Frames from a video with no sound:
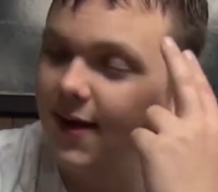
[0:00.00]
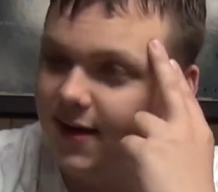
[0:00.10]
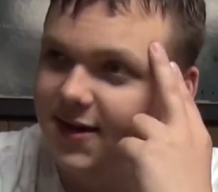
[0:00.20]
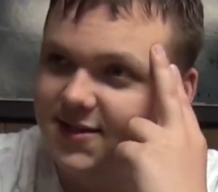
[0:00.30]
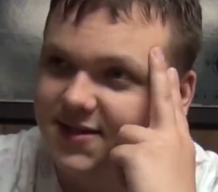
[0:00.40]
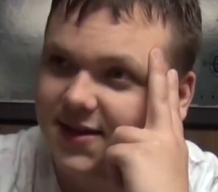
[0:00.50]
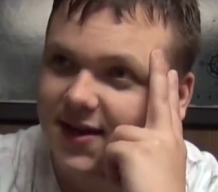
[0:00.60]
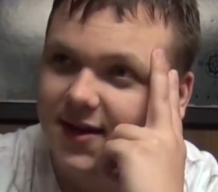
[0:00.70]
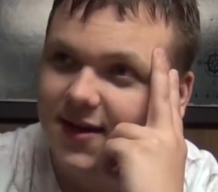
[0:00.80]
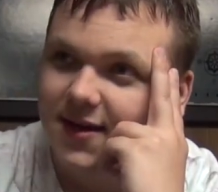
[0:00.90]
Because
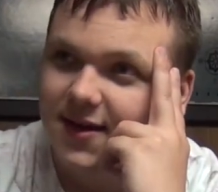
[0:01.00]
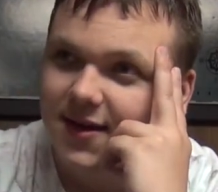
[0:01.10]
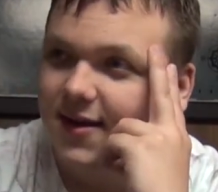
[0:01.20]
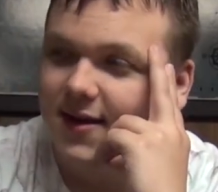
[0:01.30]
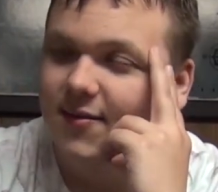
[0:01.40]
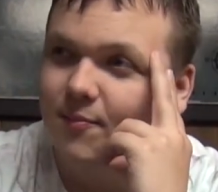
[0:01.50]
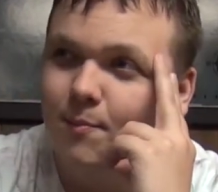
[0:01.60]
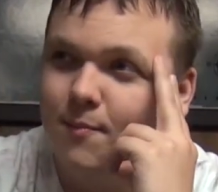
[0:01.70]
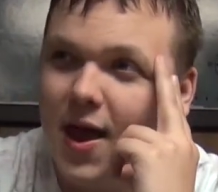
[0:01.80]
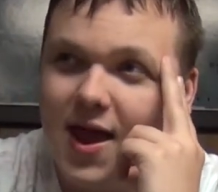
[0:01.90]

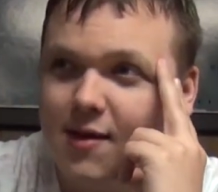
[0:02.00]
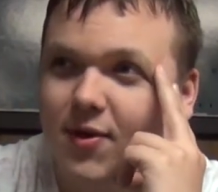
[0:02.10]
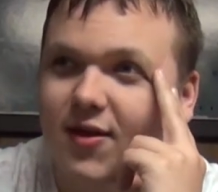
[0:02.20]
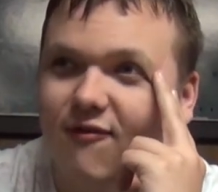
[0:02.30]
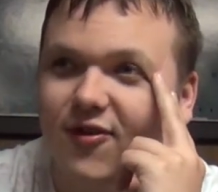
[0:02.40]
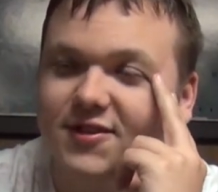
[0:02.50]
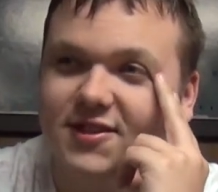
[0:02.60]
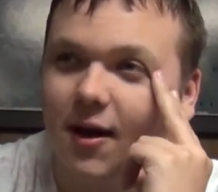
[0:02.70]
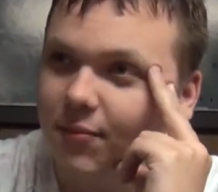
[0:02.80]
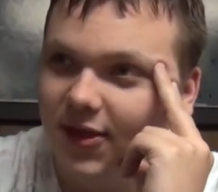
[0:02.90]
maybe for
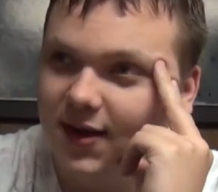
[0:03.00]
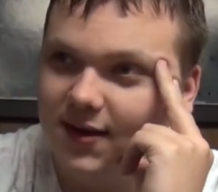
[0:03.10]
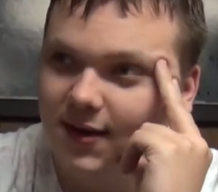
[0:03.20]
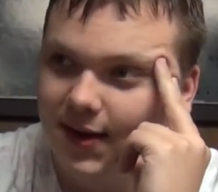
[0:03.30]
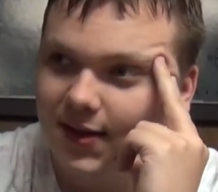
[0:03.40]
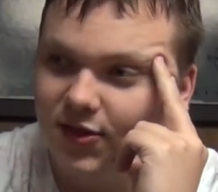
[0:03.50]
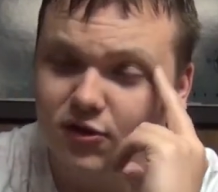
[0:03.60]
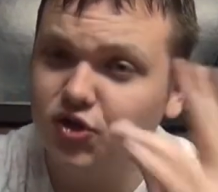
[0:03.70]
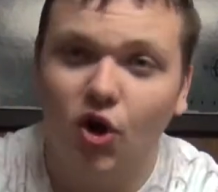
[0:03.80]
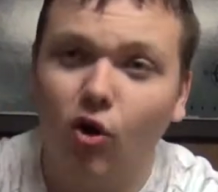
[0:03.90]
something,
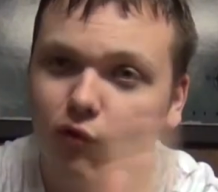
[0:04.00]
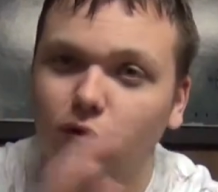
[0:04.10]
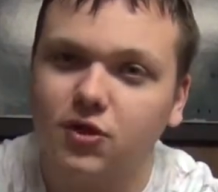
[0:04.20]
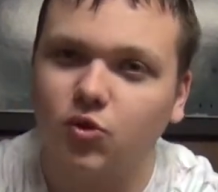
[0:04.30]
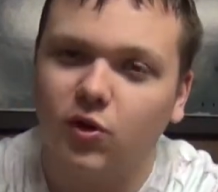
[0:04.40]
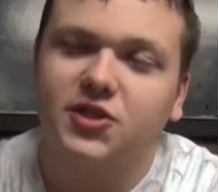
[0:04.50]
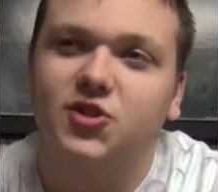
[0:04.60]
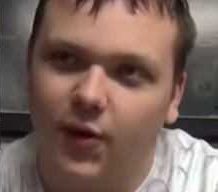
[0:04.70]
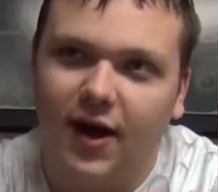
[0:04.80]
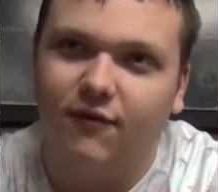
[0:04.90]
there's no rules
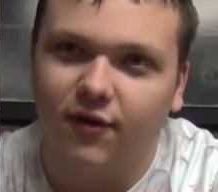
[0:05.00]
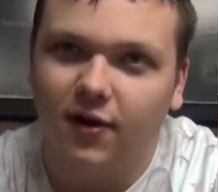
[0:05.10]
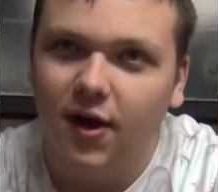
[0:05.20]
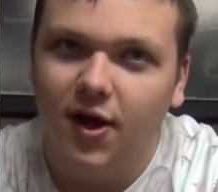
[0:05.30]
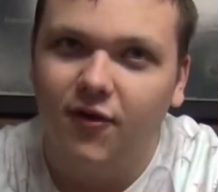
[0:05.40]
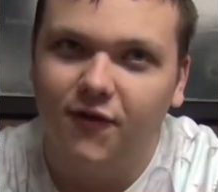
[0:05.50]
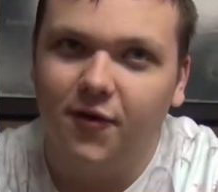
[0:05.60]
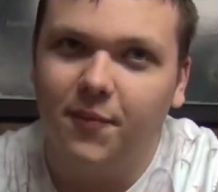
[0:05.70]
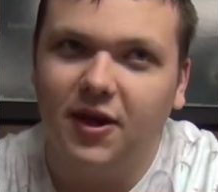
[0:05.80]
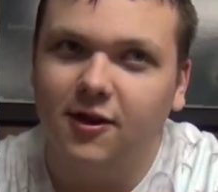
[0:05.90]
whatsoever for
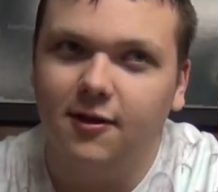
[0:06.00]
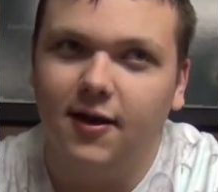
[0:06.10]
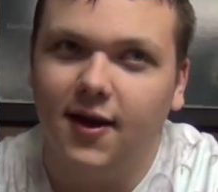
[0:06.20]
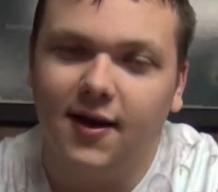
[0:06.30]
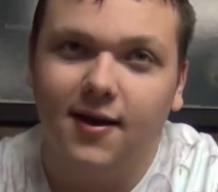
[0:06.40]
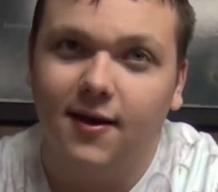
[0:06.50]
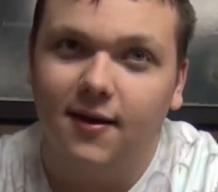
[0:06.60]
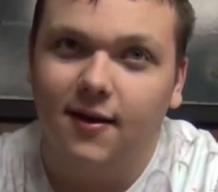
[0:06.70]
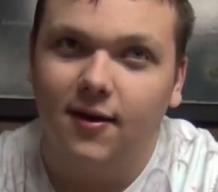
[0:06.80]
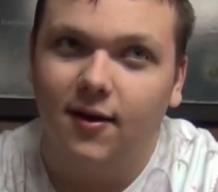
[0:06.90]
being
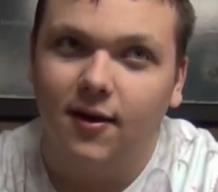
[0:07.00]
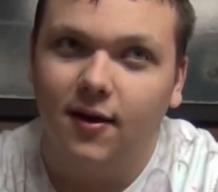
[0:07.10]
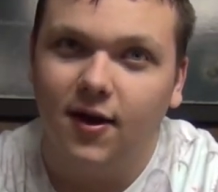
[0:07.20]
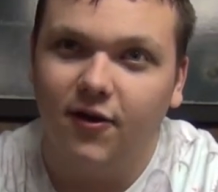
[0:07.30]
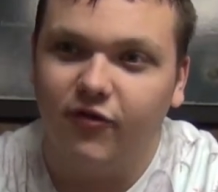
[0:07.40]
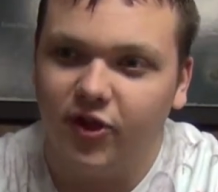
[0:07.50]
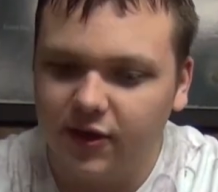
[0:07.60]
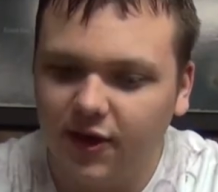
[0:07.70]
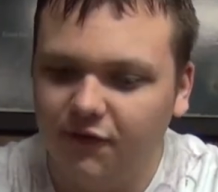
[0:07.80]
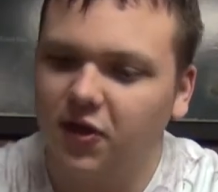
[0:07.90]
if
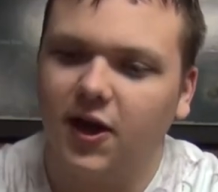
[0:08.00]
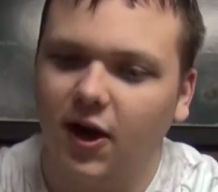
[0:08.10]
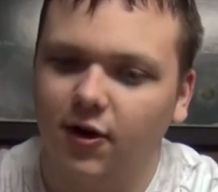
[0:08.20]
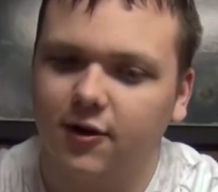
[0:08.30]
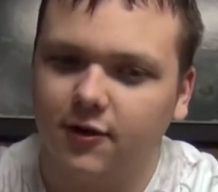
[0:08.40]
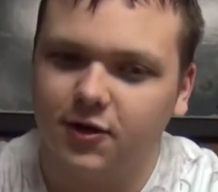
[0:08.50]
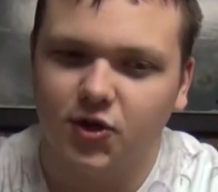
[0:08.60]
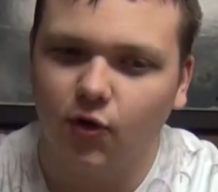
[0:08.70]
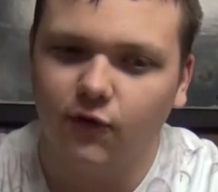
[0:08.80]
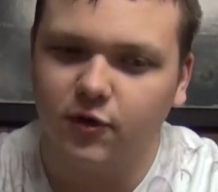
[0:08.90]
the character is
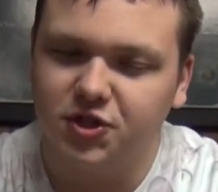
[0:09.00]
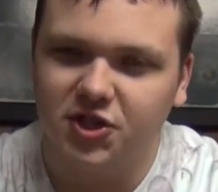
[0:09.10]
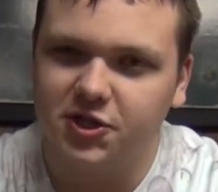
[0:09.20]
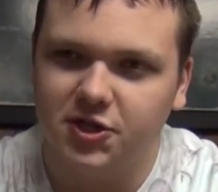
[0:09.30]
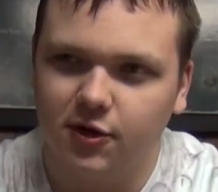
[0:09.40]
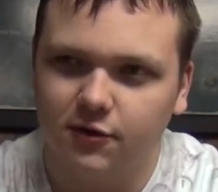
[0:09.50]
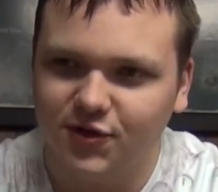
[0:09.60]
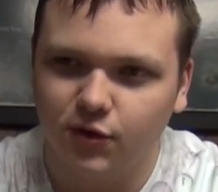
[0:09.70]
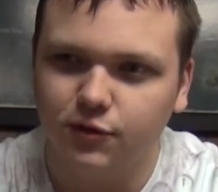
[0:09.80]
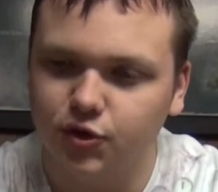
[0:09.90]
over 60 years
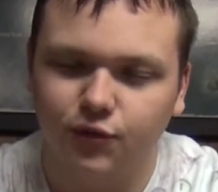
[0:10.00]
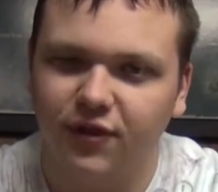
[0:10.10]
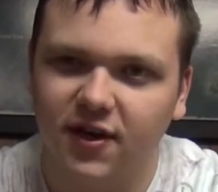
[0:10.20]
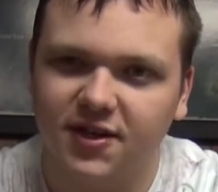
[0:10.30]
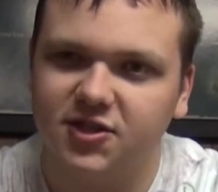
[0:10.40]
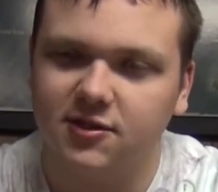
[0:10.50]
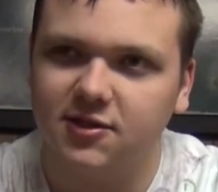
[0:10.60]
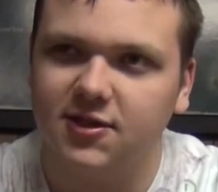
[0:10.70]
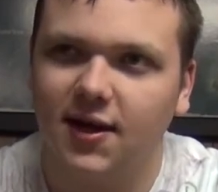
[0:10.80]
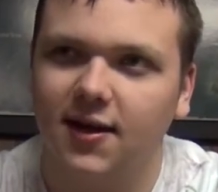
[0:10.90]
old, do this
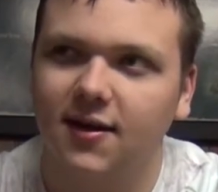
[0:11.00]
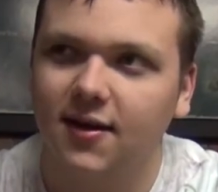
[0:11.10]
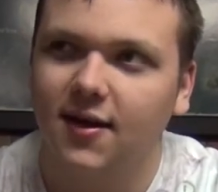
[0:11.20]
instead.